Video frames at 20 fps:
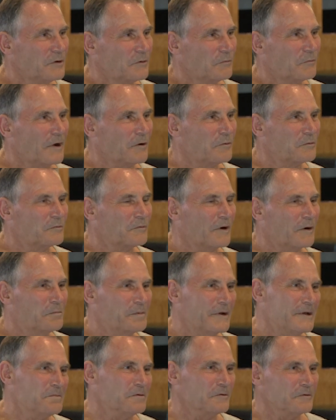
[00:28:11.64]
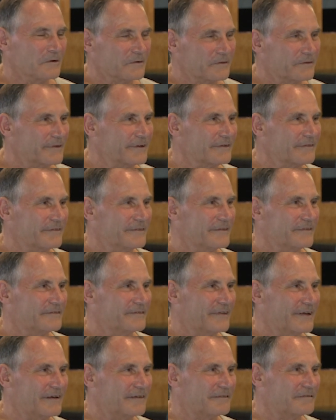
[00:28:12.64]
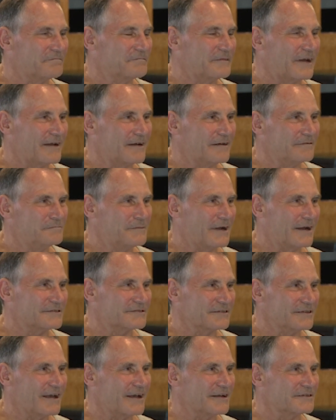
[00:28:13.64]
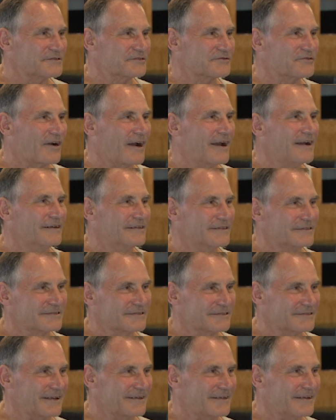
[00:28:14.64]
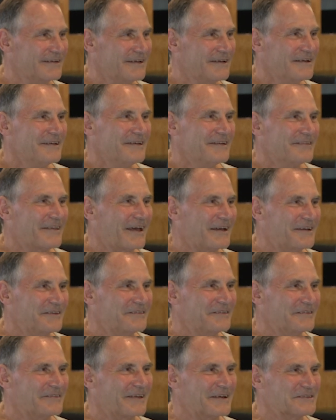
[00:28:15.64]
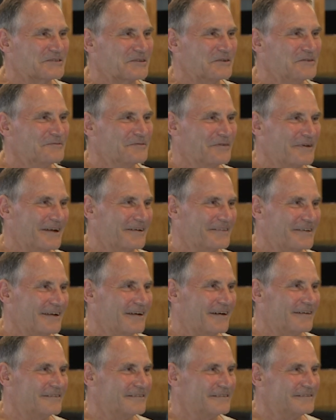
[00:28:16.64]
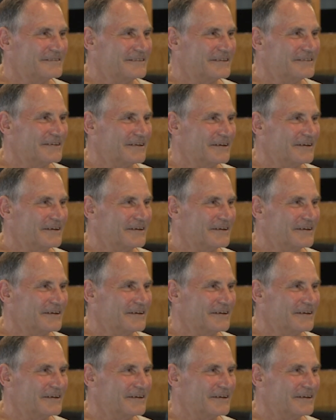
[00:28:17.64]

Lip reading: Well, people that think that they're martial arts trainers, they soon found out, you